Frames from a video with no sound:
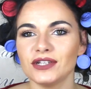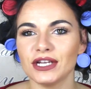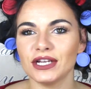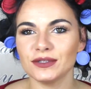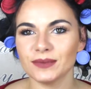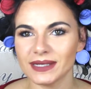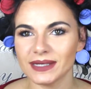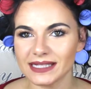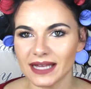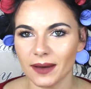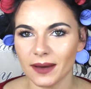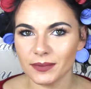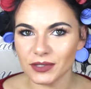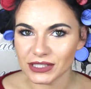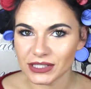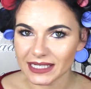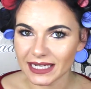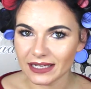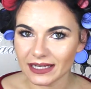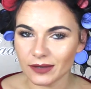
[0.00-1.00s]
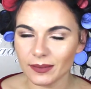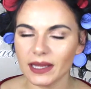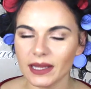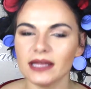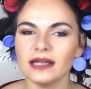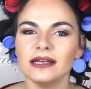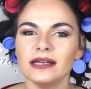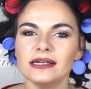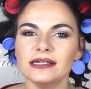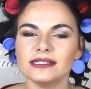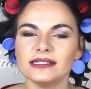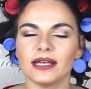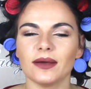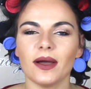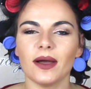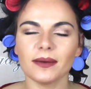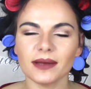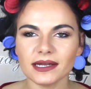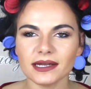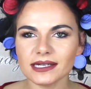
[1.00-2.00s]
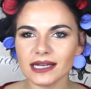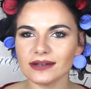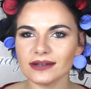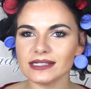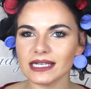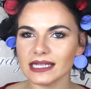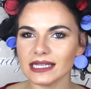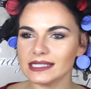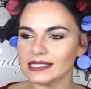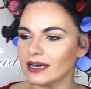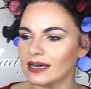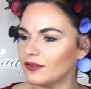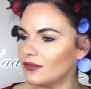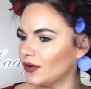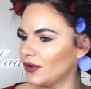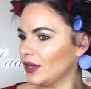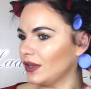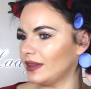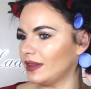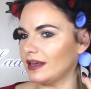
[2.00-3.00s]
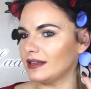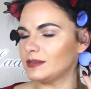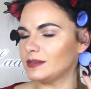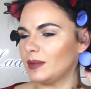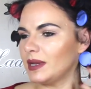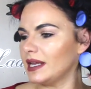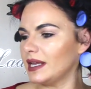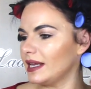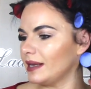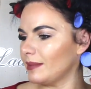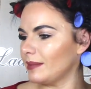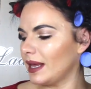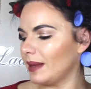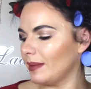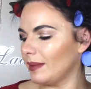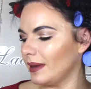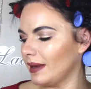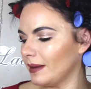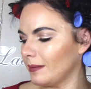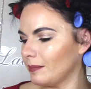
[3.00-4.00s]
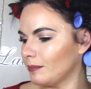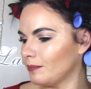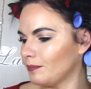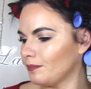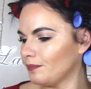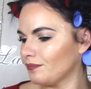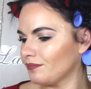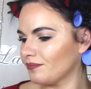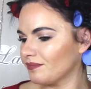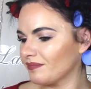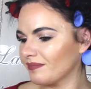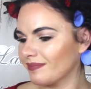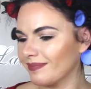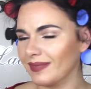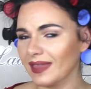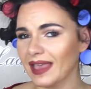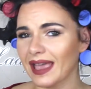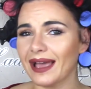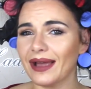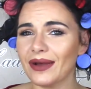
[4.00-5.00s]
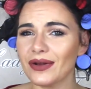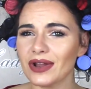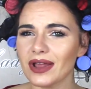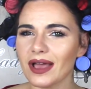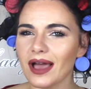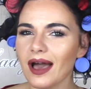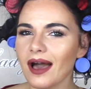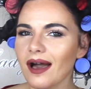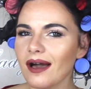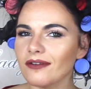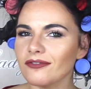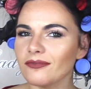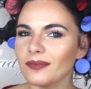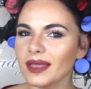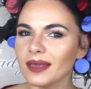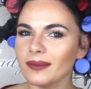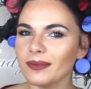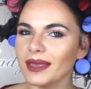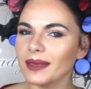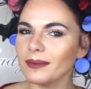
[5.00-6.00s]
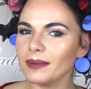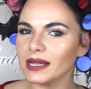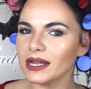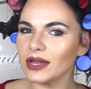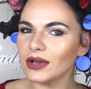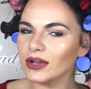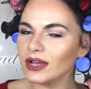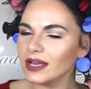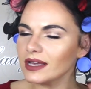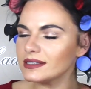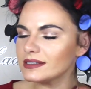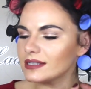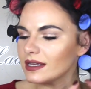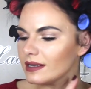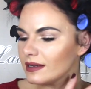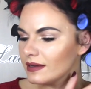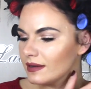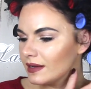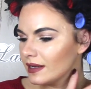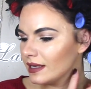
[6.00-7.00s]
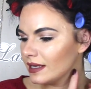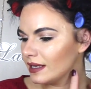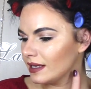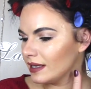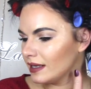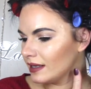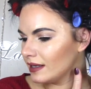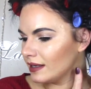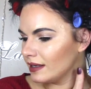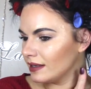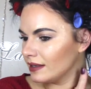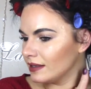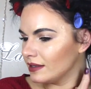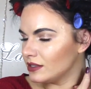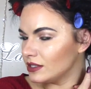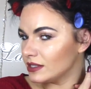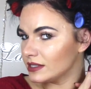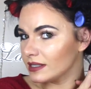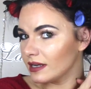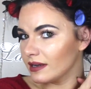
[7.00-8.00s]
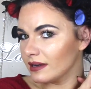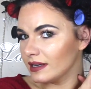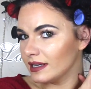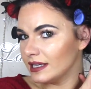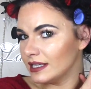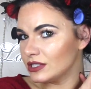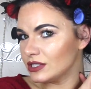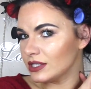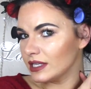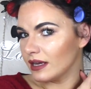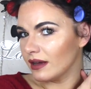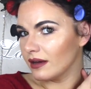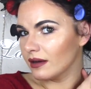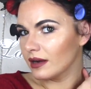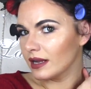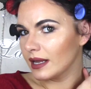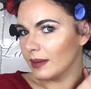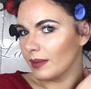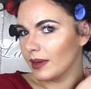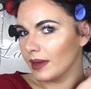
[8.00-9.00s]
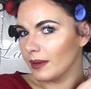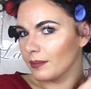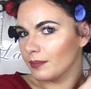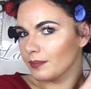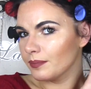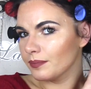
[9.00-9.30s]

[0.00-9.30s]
changed my setup just a little bit. So I'm going to now take these out for you. It's been in maybe hour and a half, maybe a bit longer. So you just literally unclip it